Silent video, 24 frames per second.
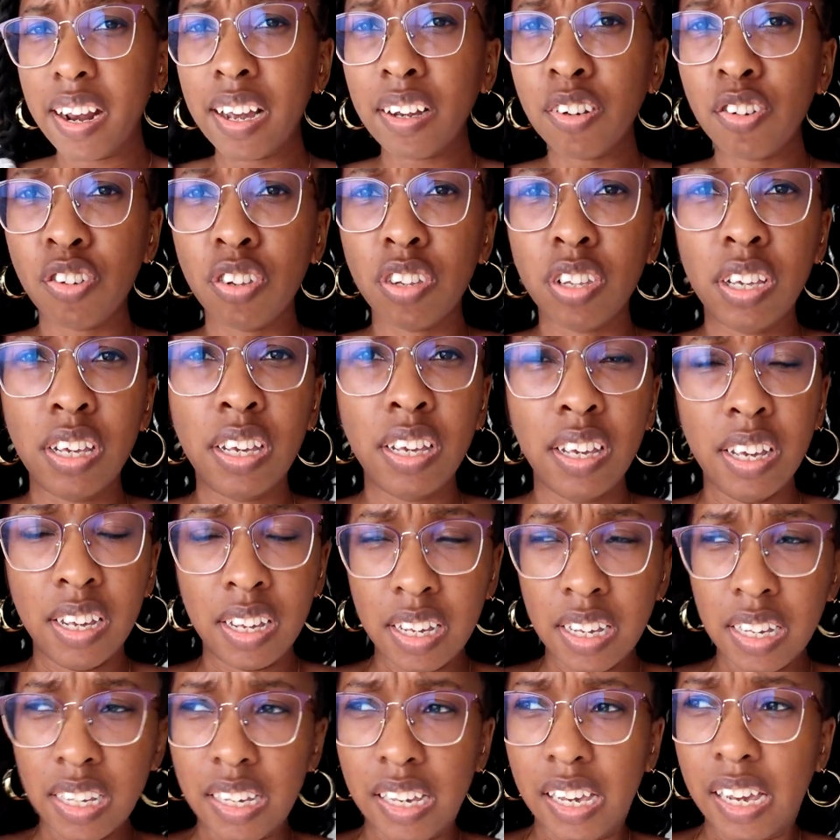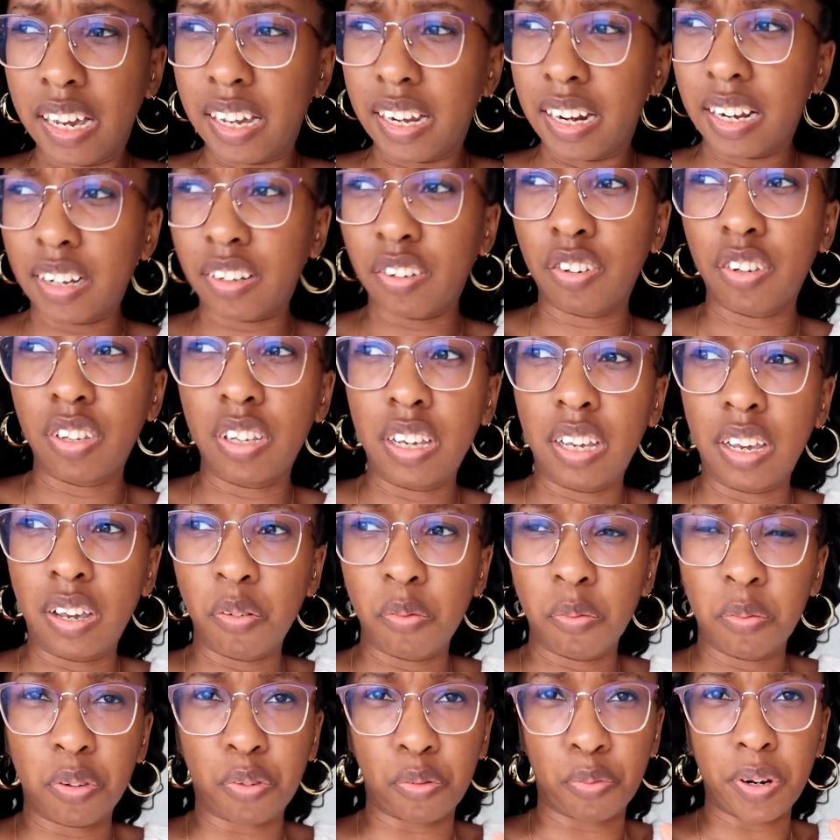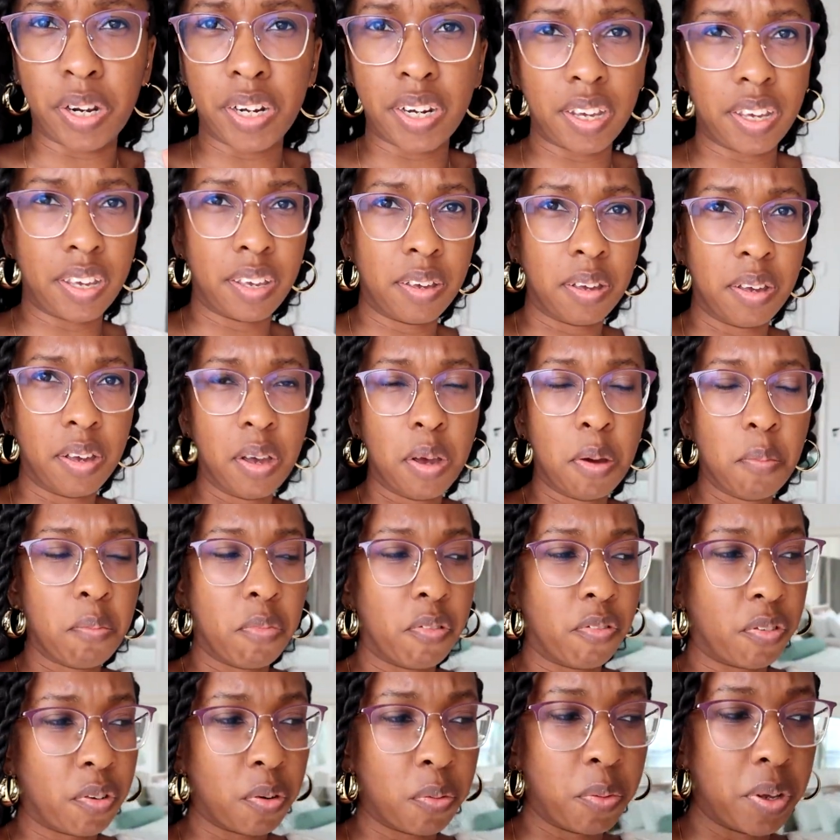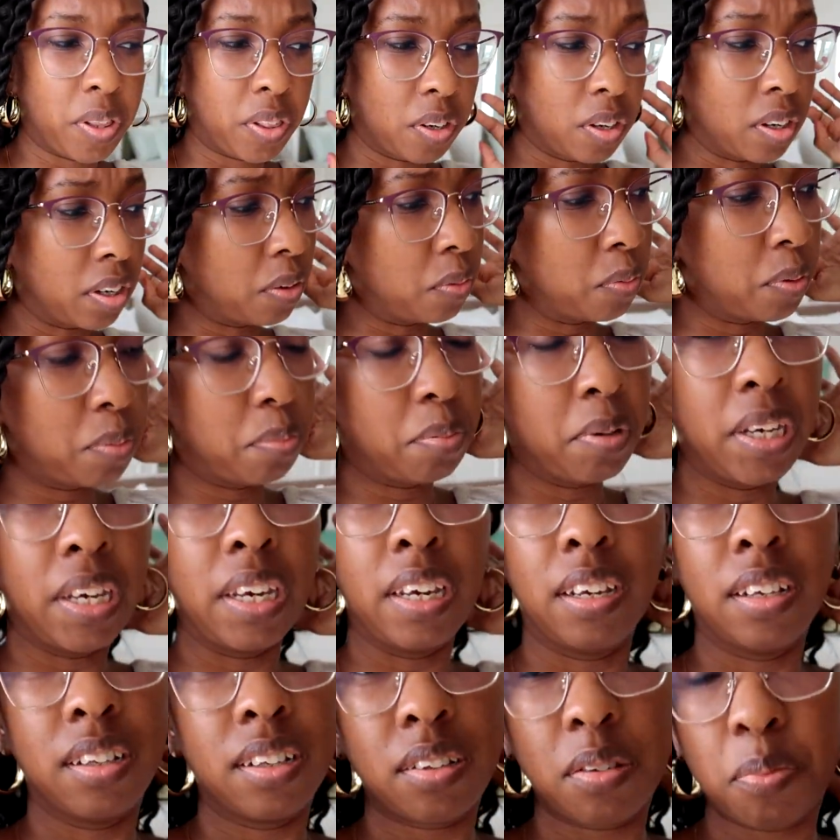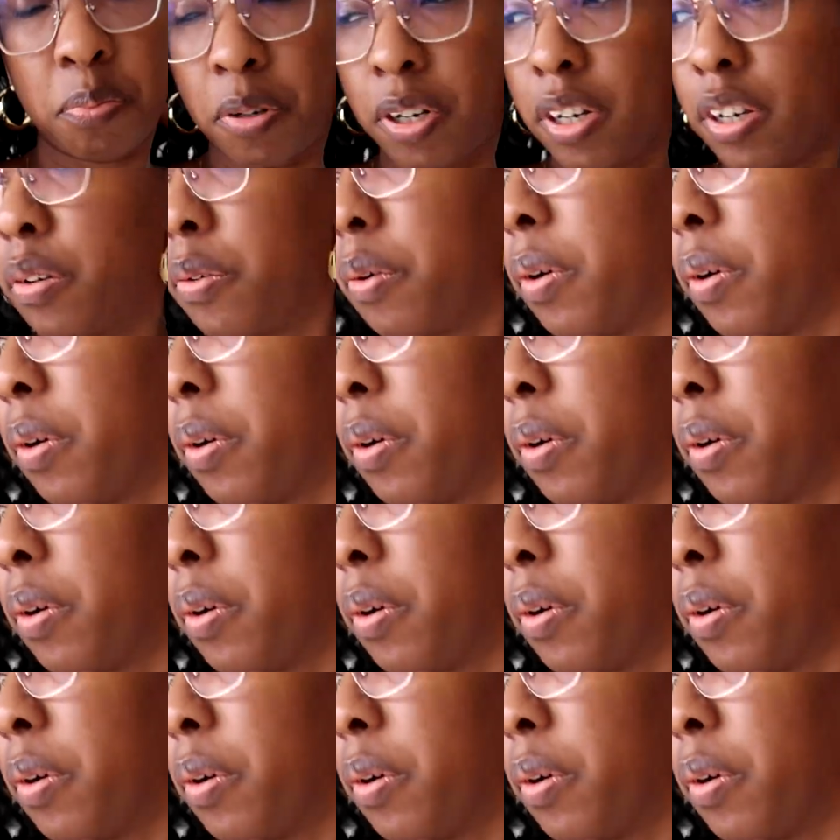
actually, yeah, it actually was ready before we thought it would be. It's pretty